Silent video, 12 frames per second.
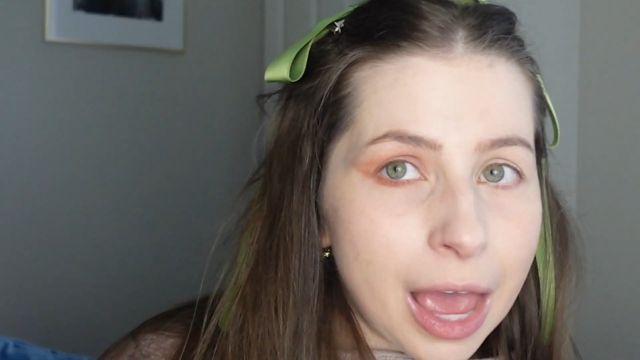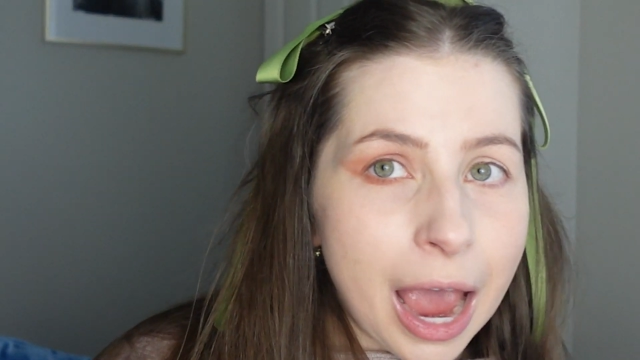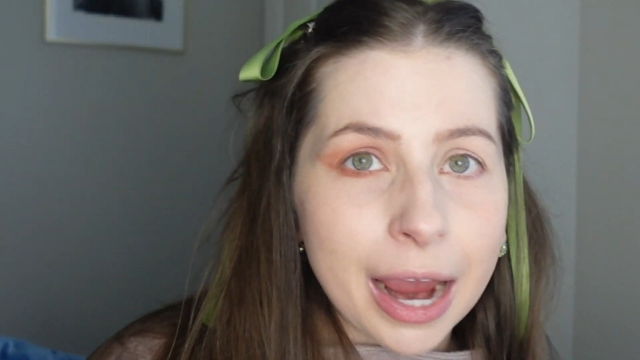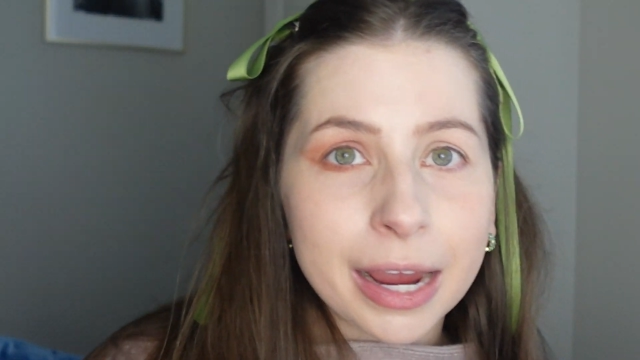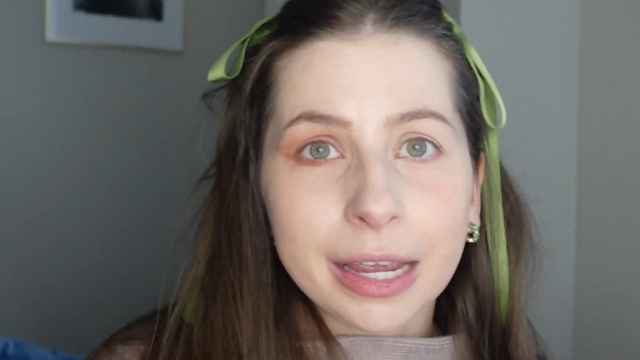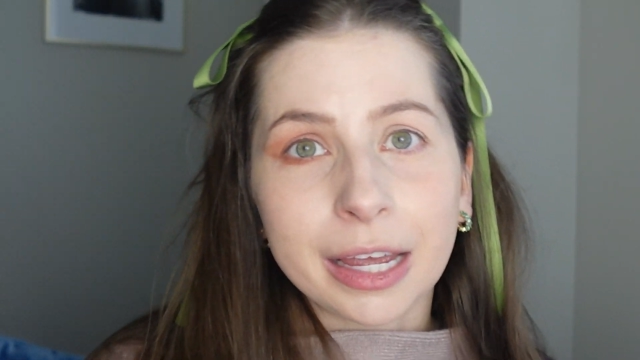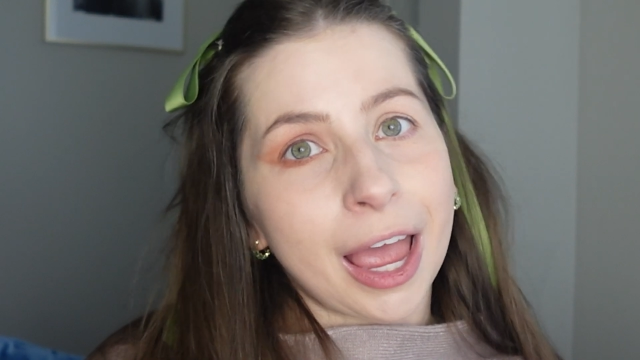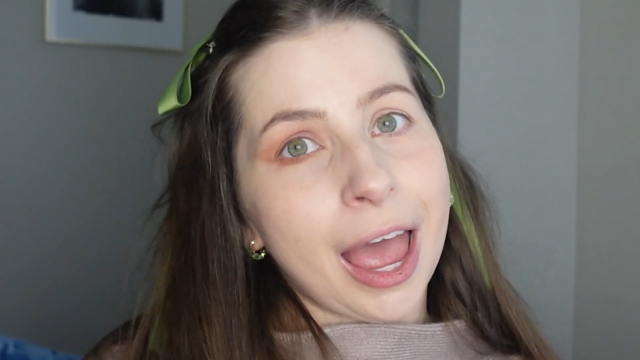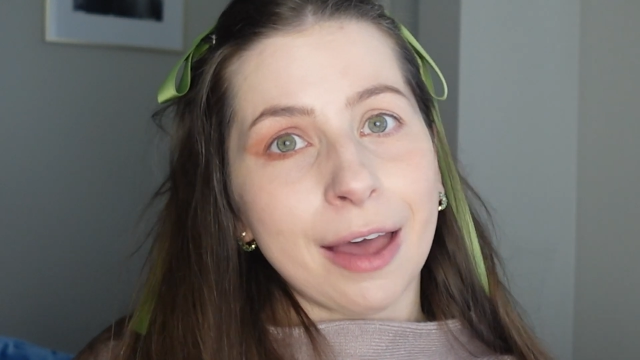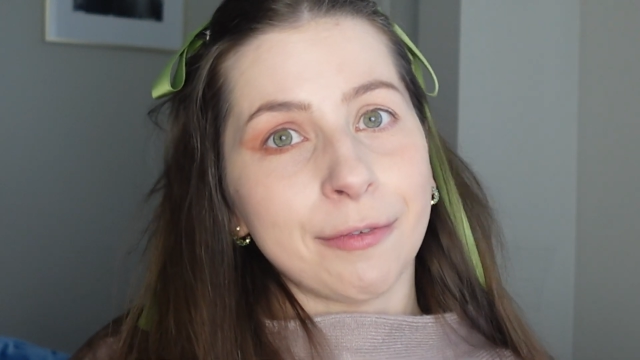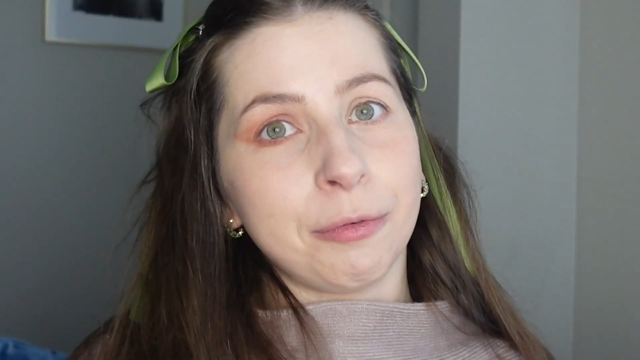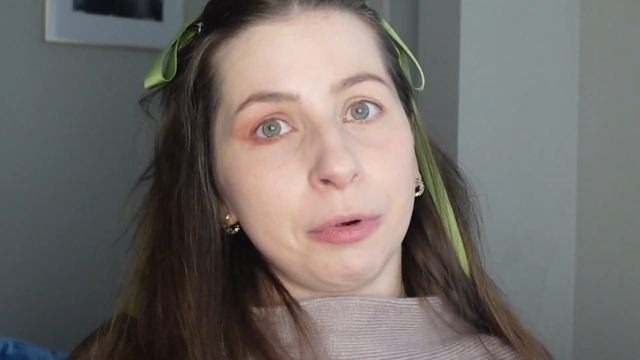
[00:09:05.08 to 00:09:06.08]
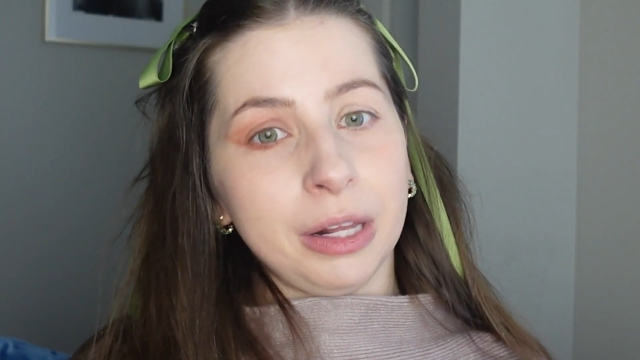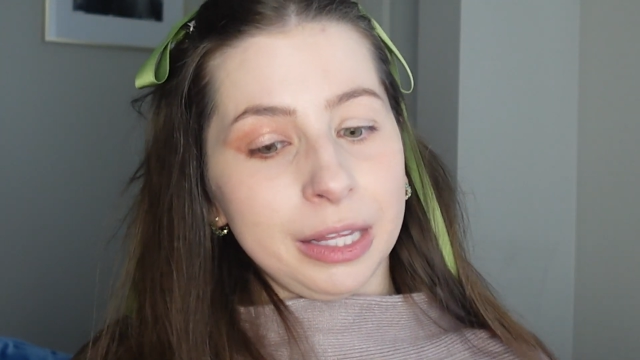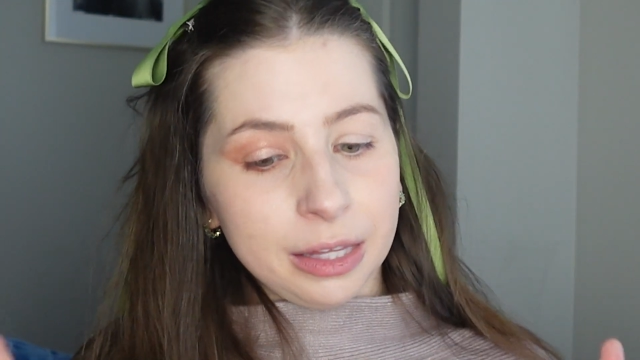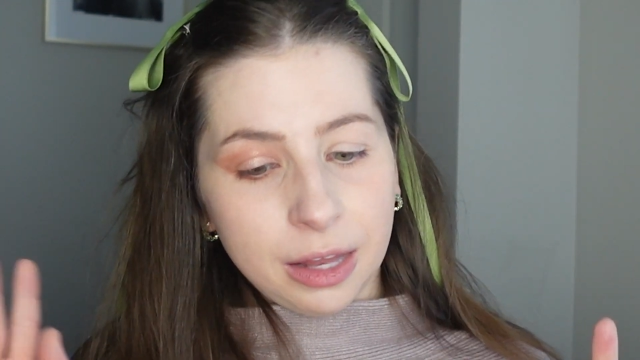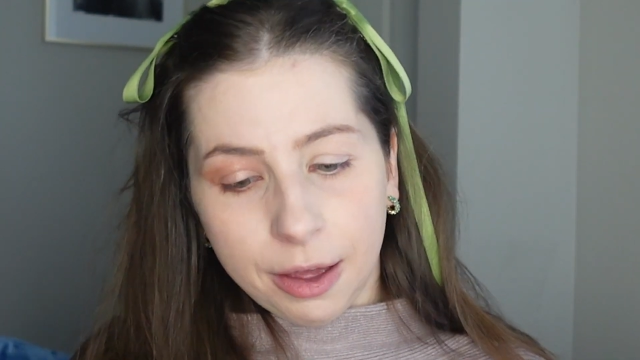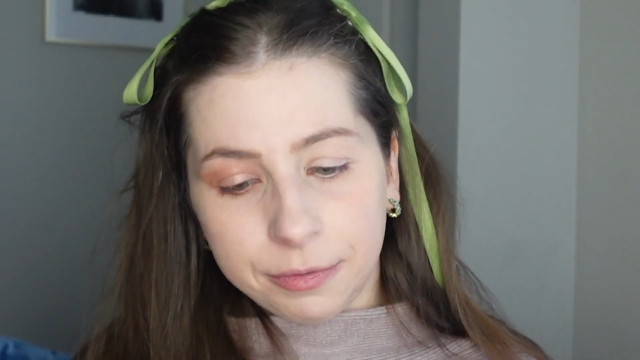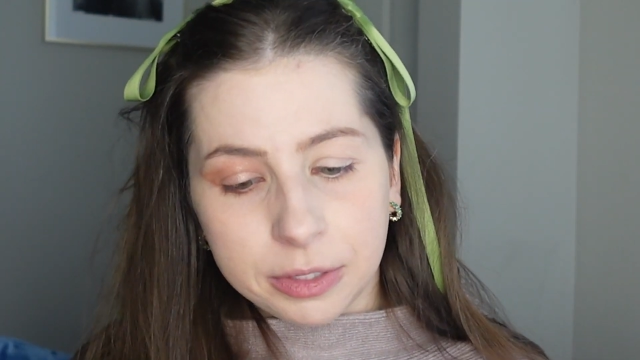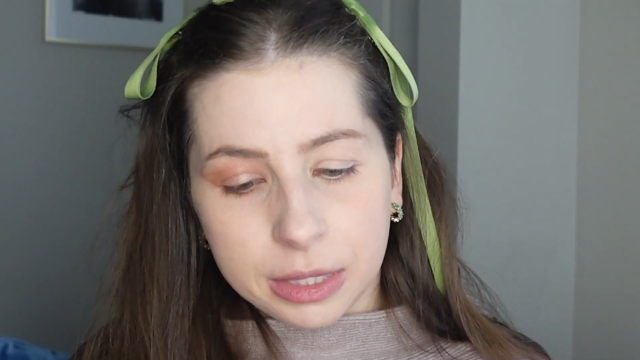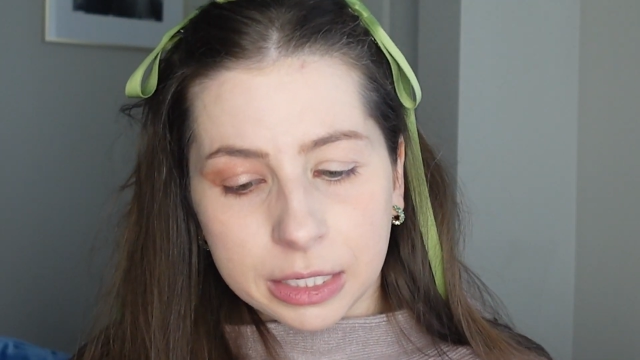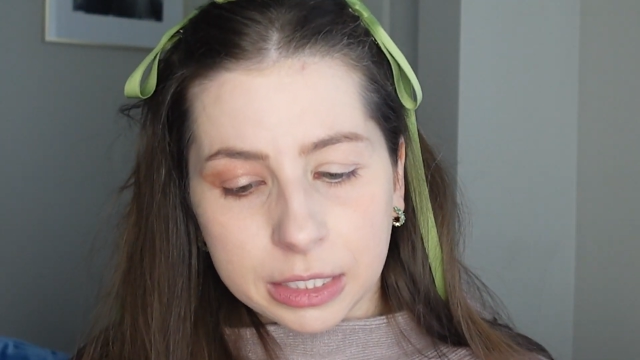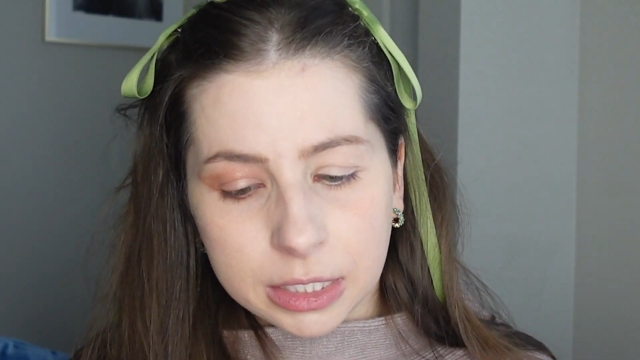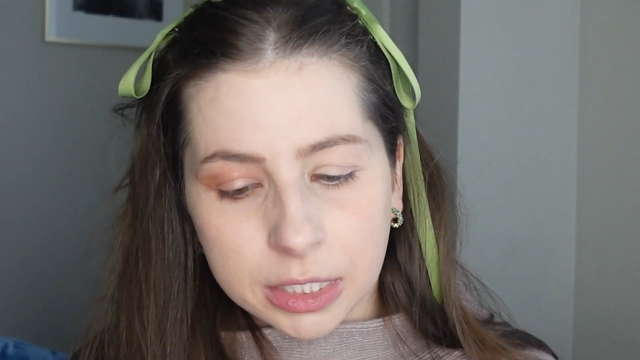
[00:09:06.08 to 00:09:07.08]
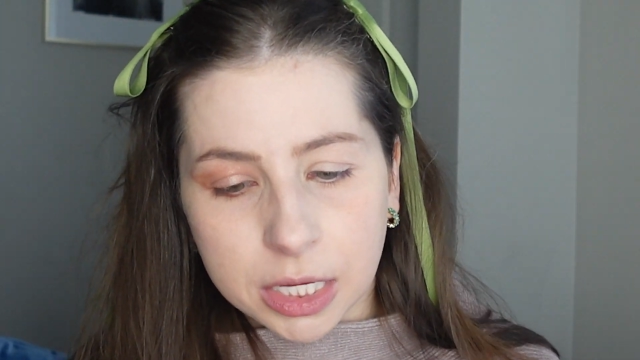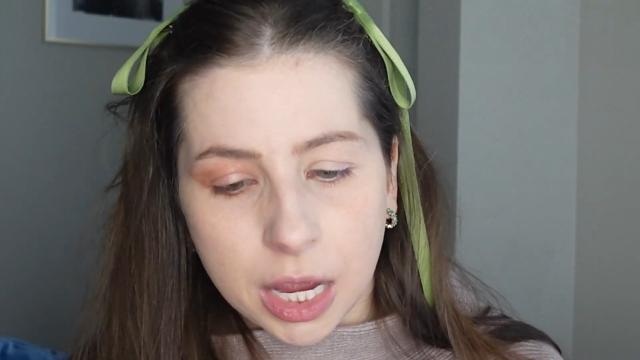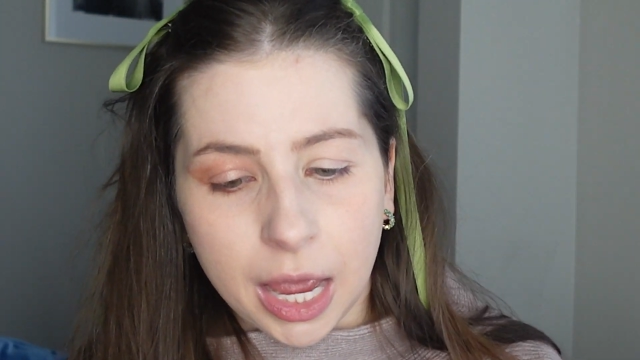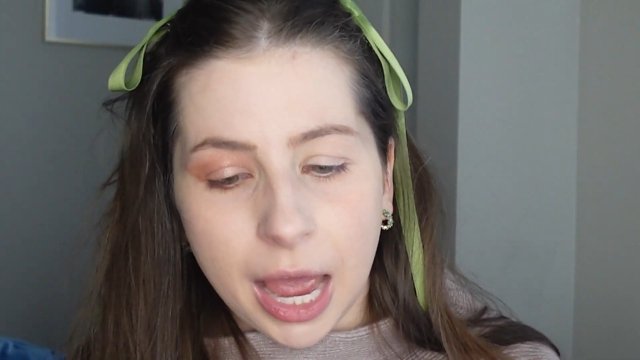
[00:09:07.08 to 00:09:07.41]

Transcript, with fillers: I have really loved this uh,